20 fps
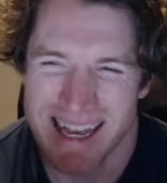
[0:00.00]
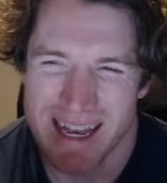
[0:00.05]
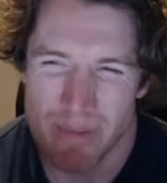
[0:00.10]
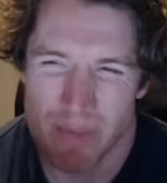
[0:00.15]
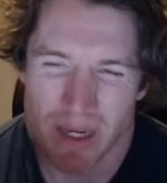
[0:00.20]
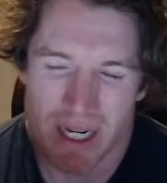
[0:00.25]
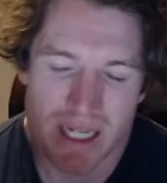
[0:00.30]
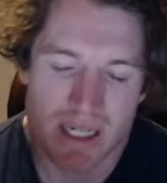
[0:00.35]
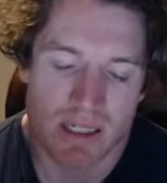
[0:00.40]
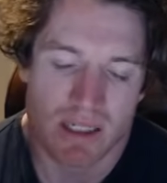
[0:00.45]

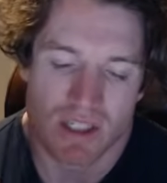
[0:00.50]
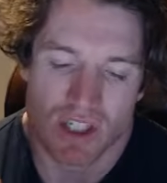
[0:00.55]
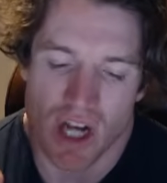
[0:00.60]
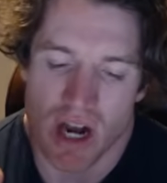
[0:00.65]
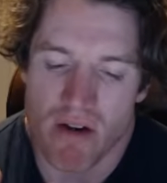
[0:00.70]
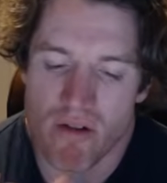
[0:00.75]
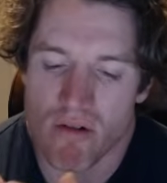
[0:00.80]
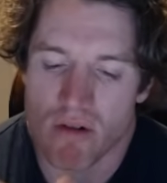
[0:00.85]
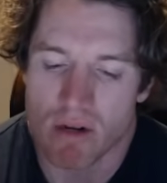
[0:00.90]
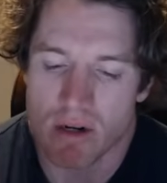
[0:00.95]
But in
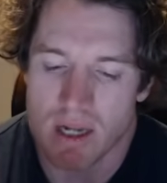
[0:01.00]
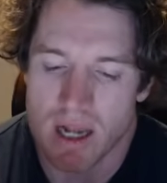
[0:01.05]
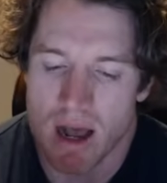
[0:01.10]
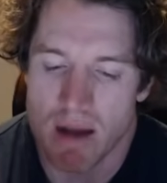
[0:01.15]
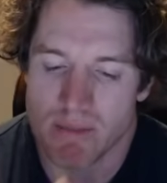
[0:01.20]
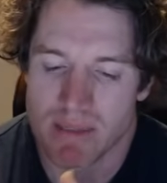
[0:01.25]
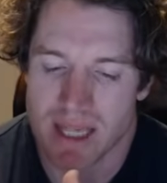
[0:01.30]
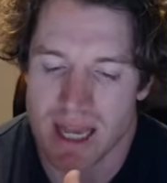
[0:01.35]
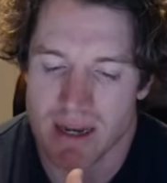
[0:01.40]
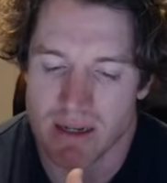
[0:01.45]
general, it
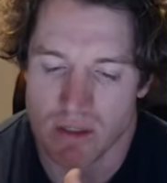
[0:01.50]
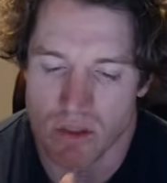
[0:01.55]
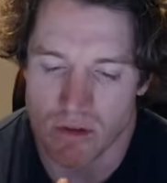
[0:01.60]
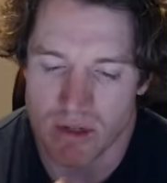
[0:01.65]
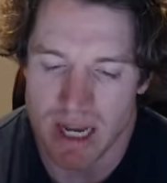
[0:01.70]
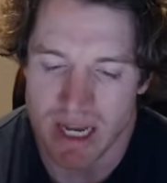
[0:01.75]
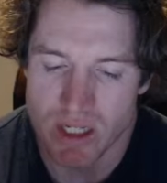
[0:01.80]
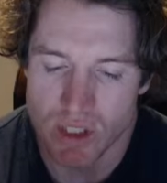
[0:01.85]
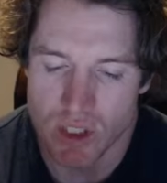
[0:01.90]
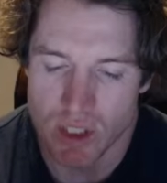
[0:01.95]
comes out in your
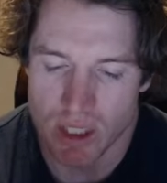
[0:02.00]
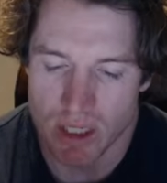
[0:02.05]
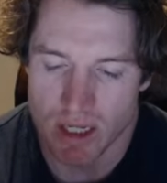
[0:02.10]
nature,